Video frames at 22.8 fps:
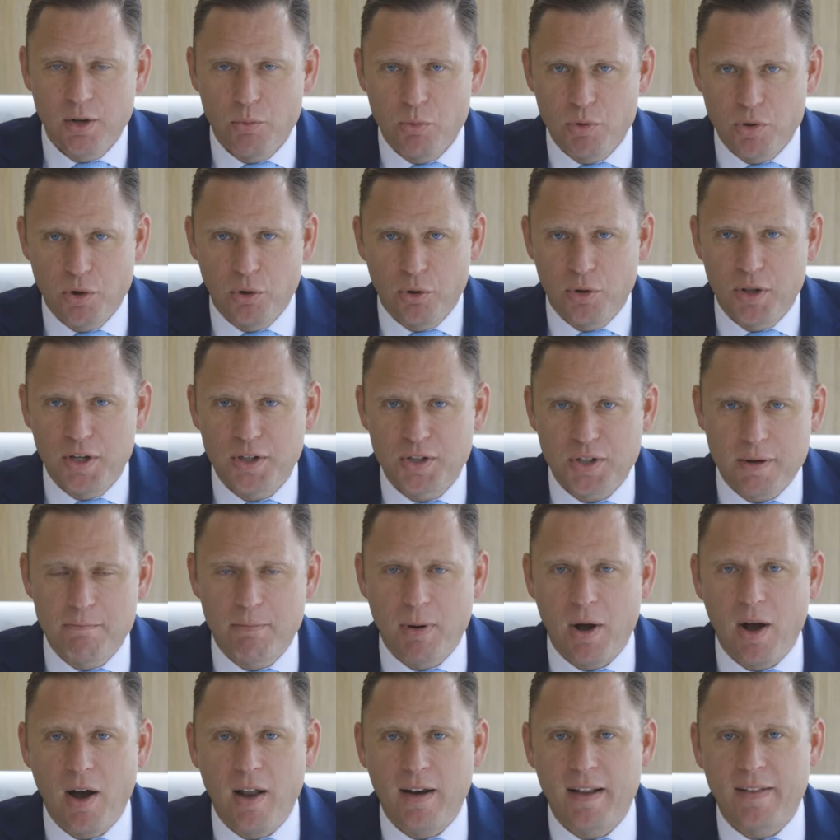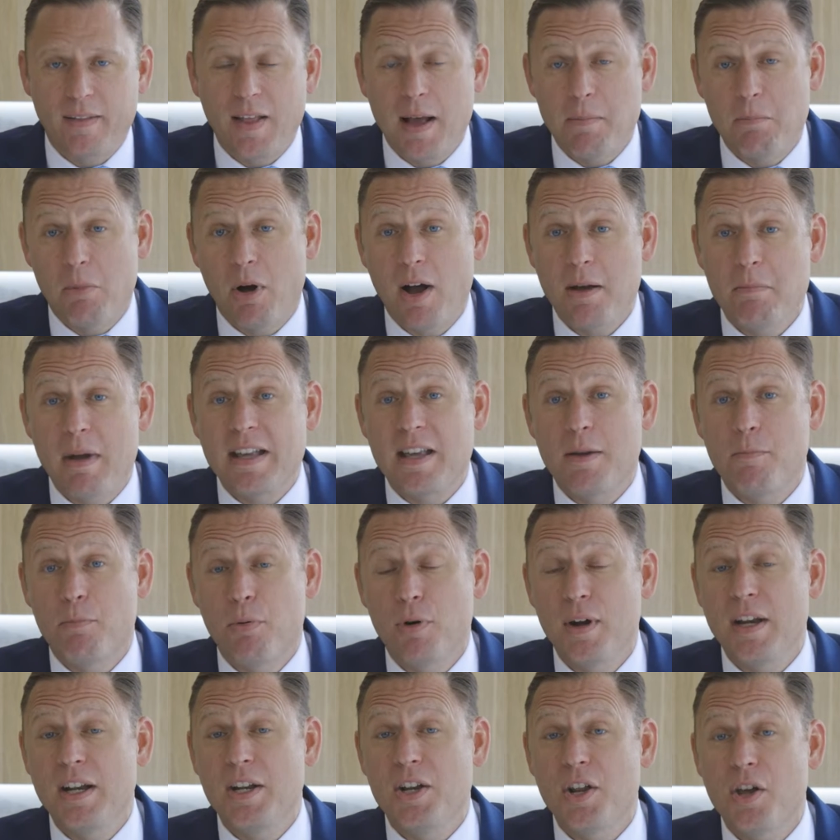With all this compiling, that might make you
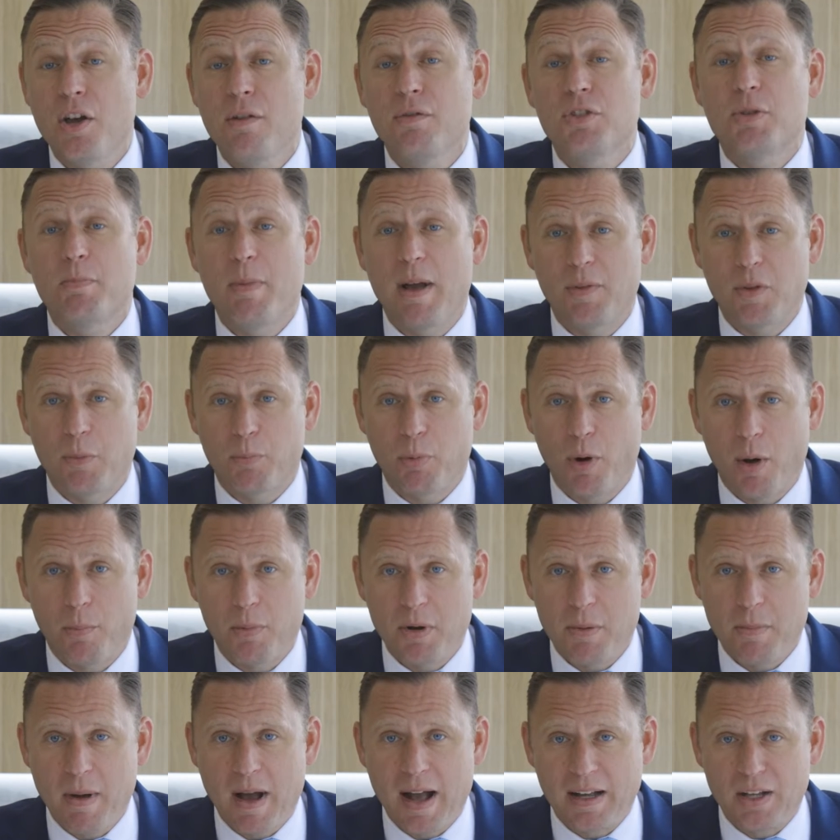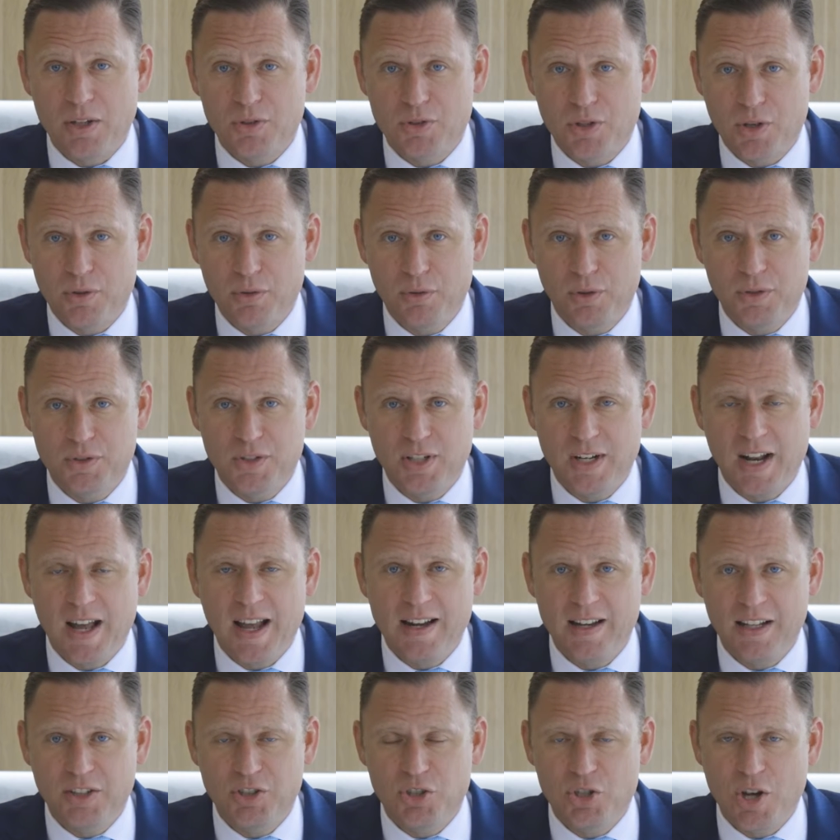pretty nervous about the property market. So I thought today,
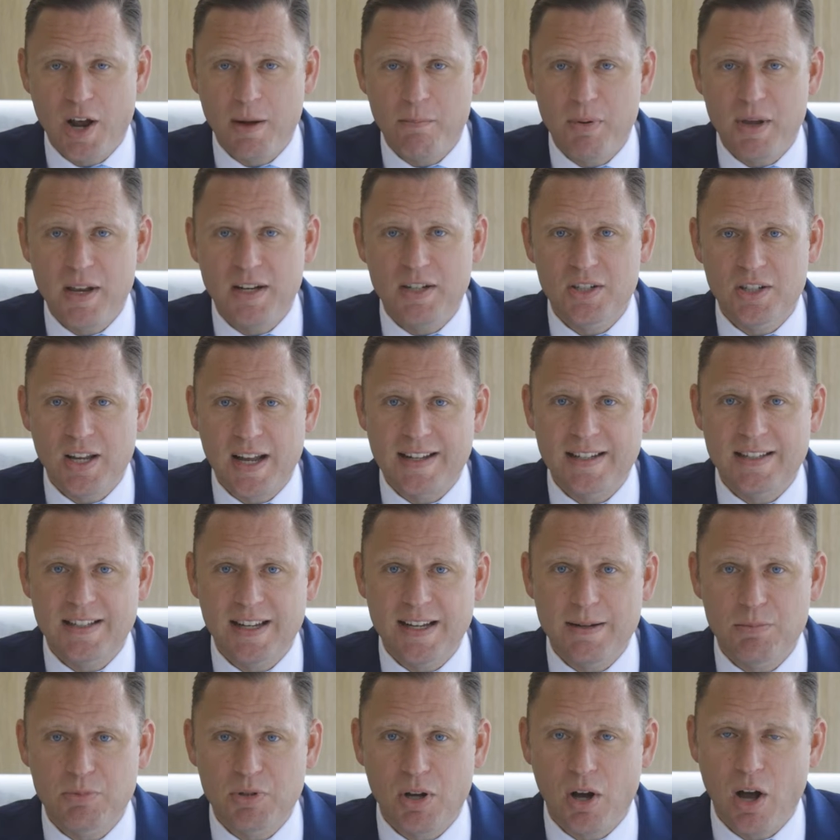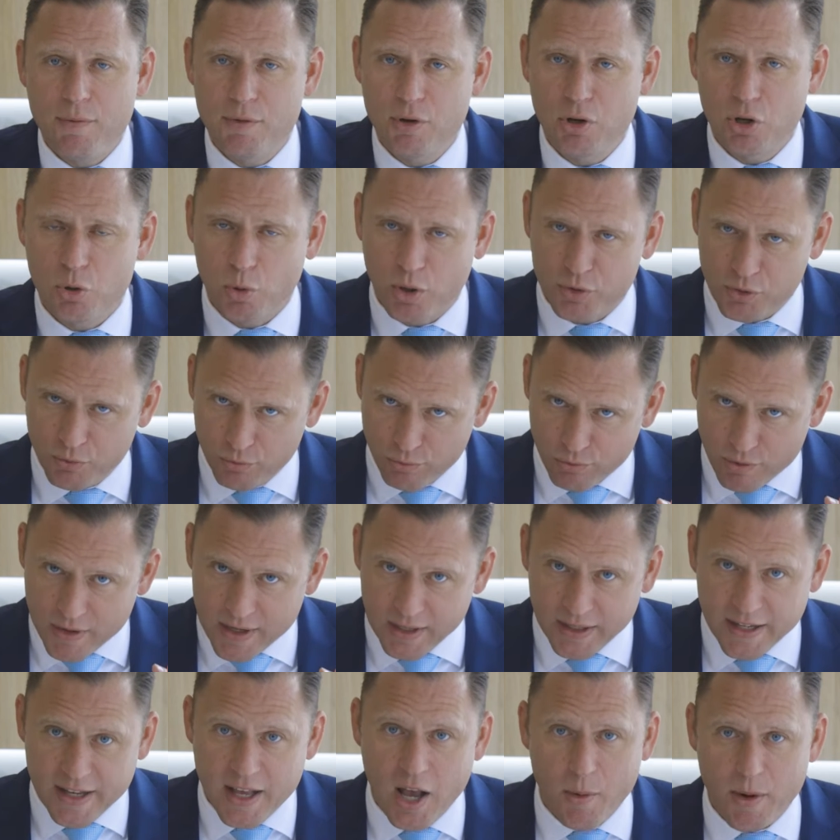let's jump in and take a deep dive and look what's
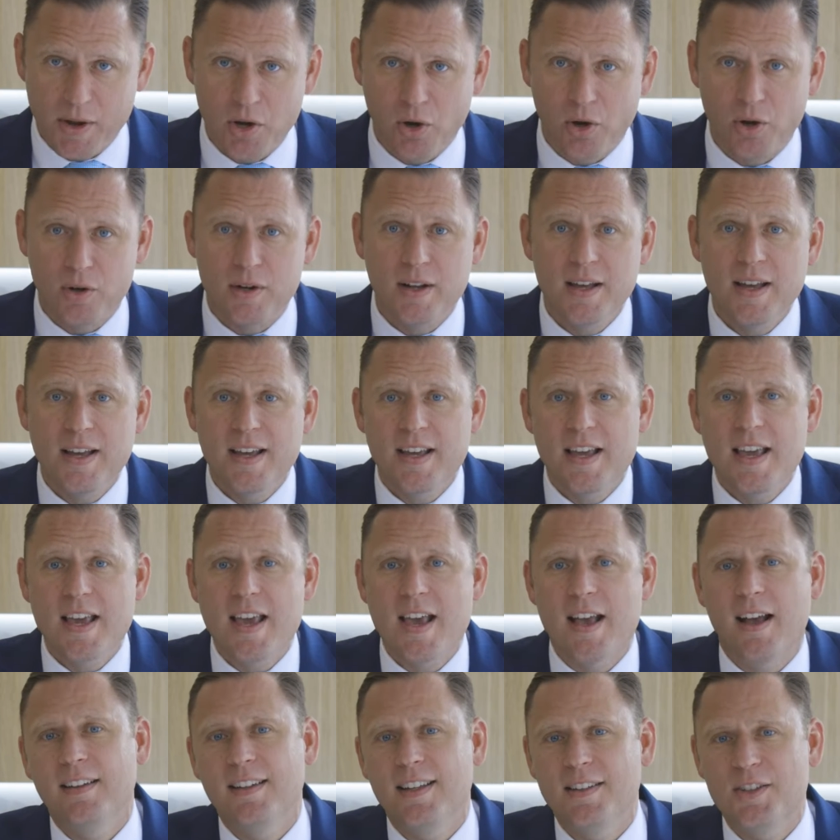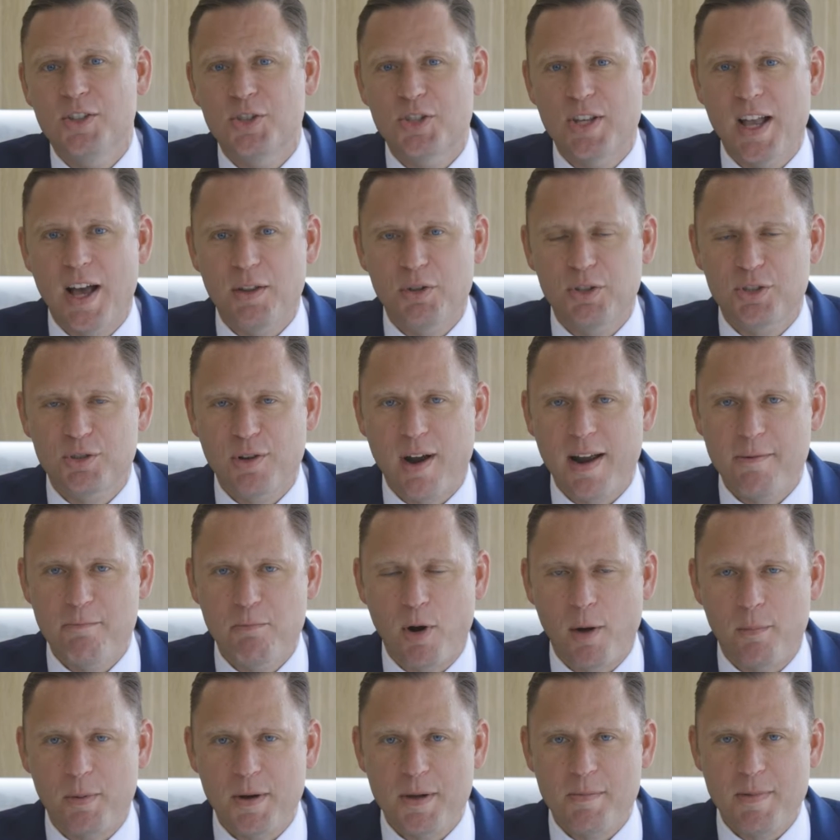really going on here in the South Australian
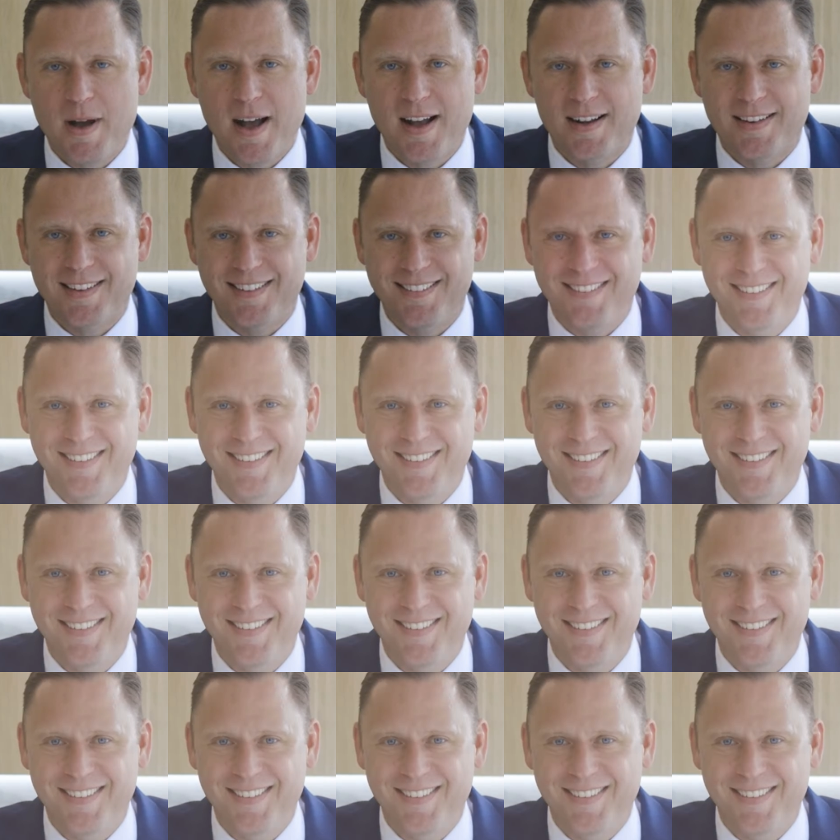property market.